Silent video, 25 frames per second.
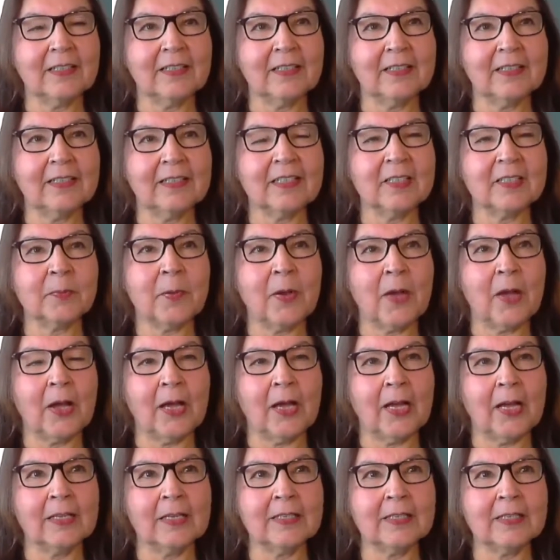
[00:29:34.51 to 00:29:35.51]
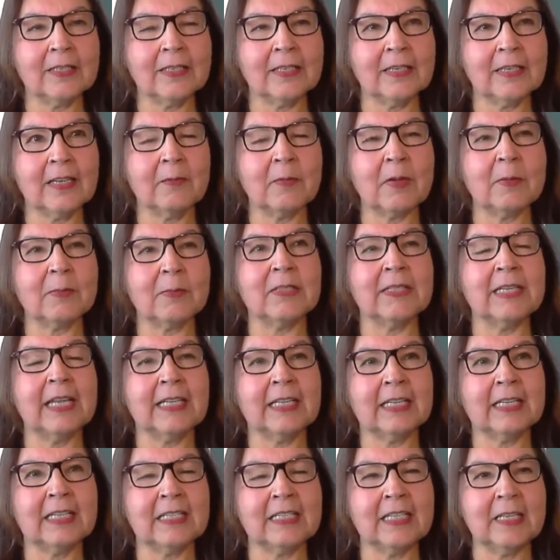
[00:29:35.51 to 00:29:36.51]
this pause, and I remember
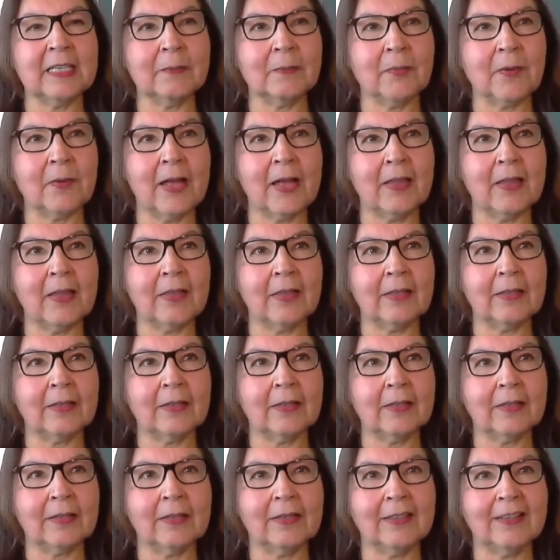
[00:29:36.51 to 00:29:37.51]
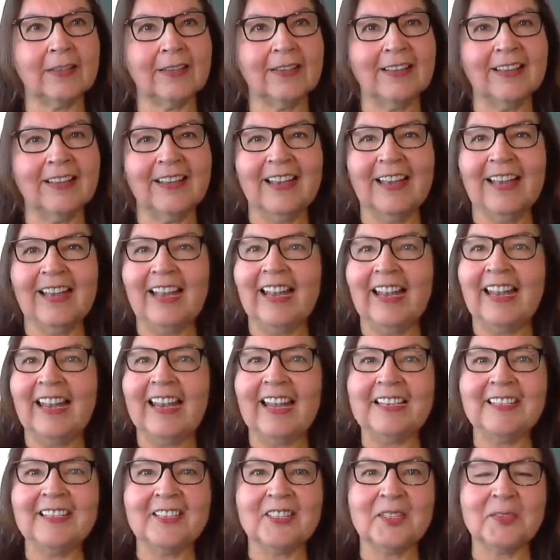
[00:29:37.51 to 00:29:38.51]
taking a deep breath,
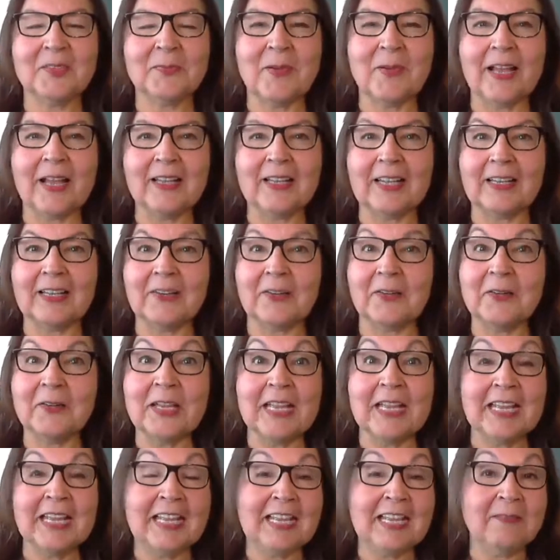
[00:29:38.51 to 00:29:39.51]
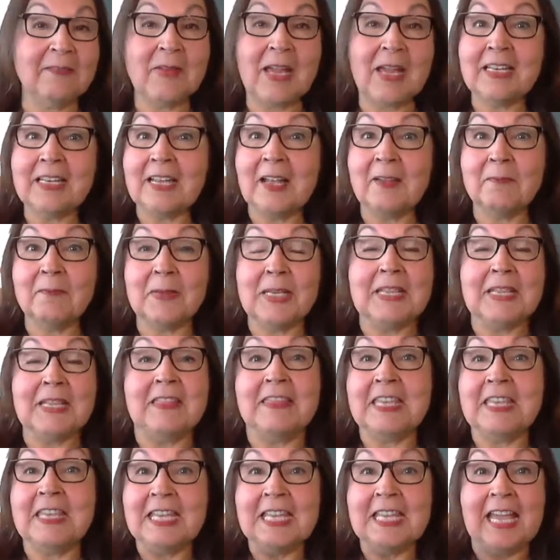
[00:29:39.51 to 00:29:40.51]
and I just smiled. I go, it might not be
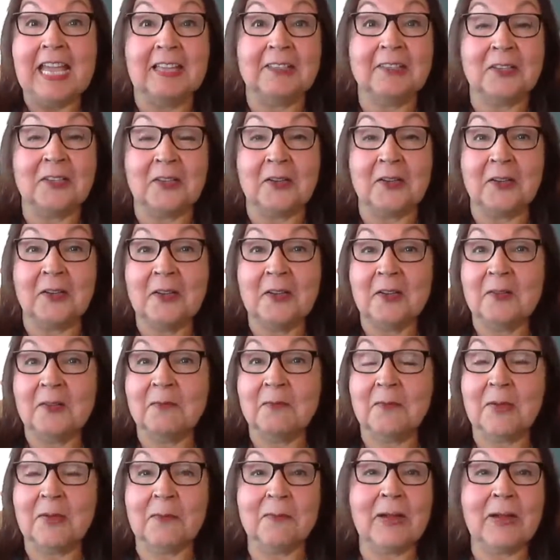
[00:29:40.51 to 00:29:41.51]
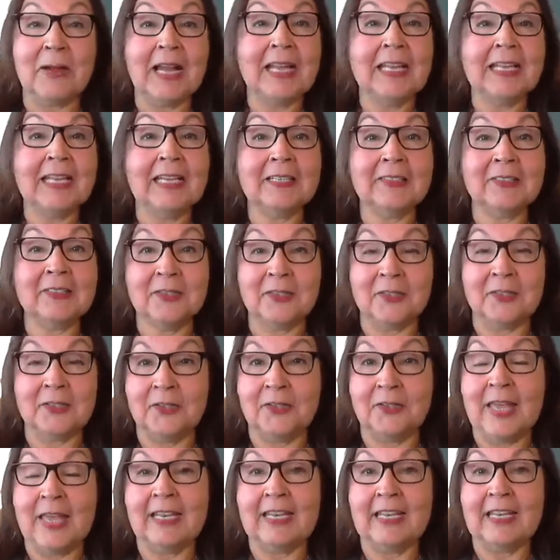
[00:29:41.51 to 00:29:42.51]
the answer, but my answer
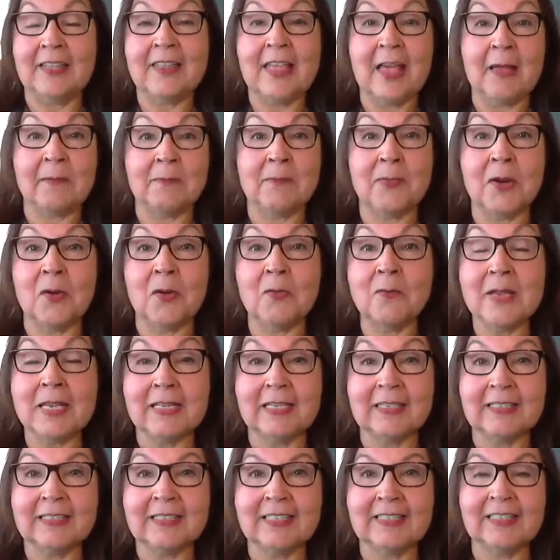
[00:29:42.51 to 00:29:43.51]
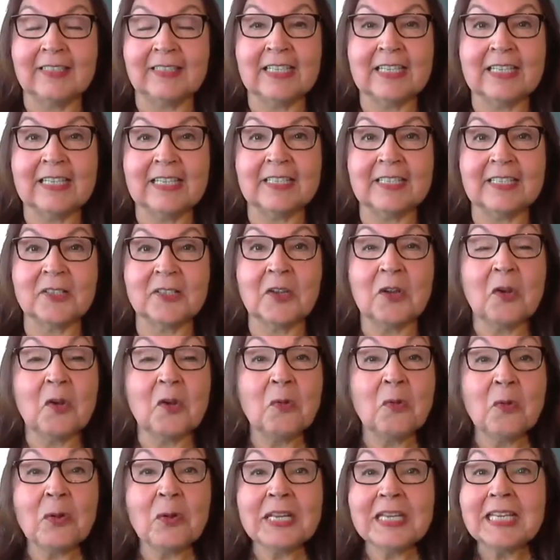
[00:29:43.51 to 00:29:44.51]
to that in that moment, and still is
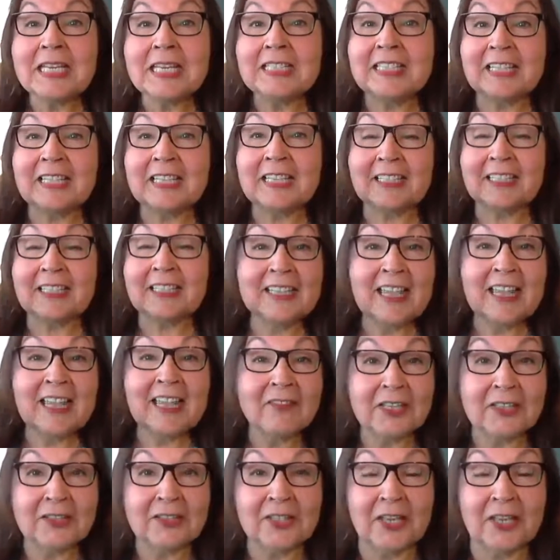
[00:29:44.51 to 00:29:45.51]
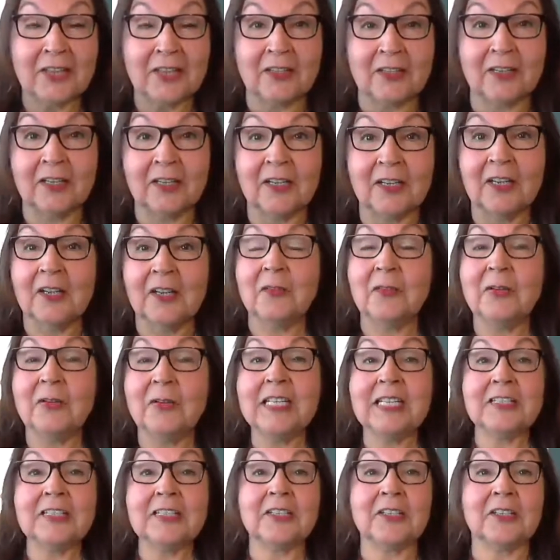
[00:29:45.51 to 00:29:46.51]
we get to love each other.
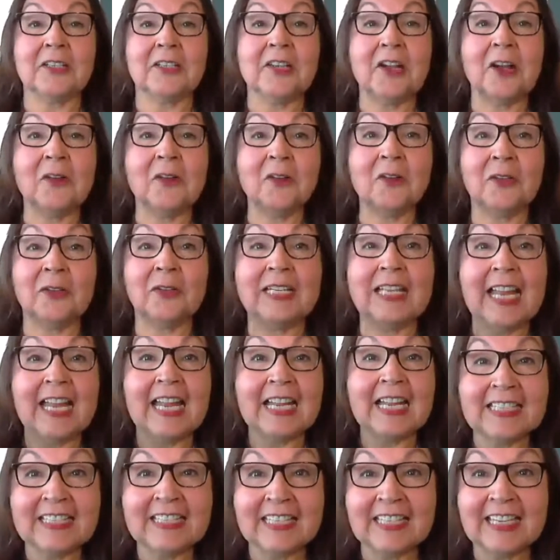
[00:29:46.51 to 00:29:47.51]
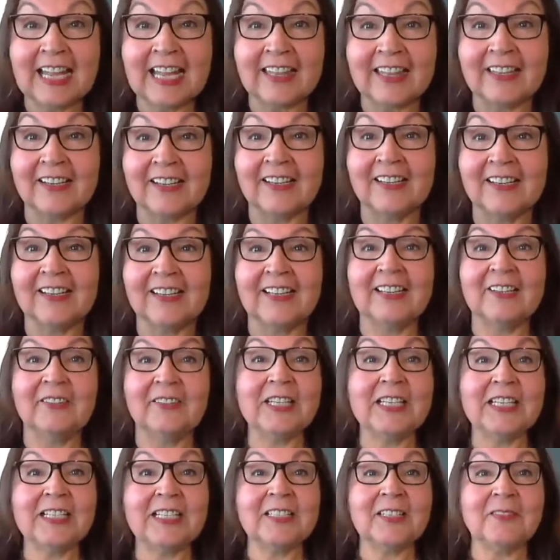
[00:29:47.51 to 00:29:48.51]
We get to co-create together.
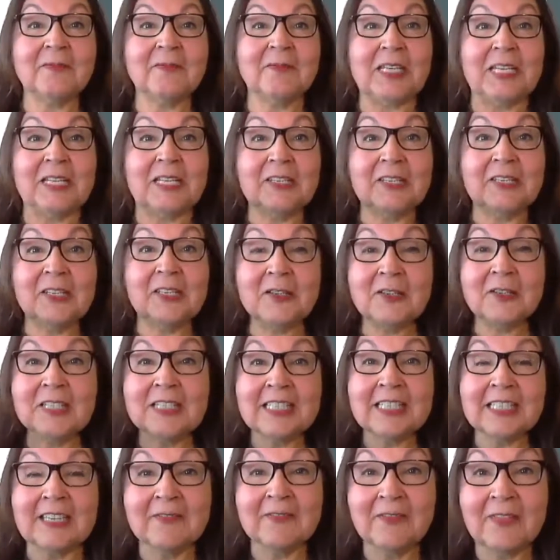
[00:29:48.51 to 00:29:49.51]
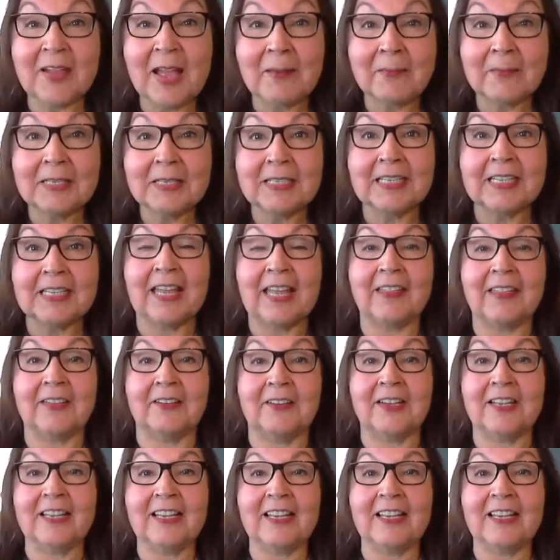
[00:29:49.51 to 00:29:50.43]
We get to be in unity and family together.